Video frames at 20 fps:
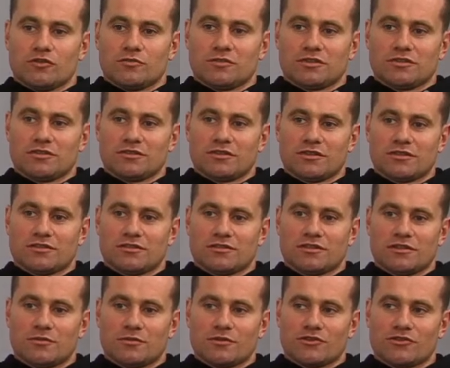home and, and
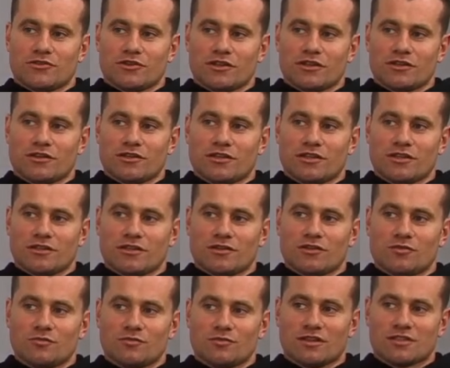see what you're drinking no, and eating no, at
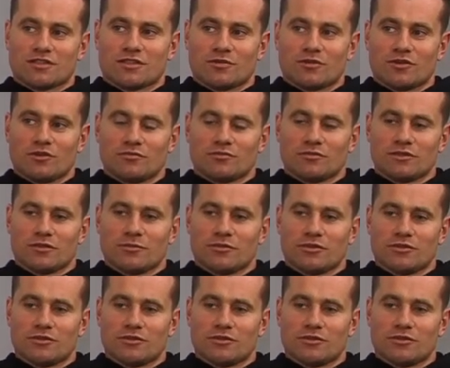home. That's okay. the problem, like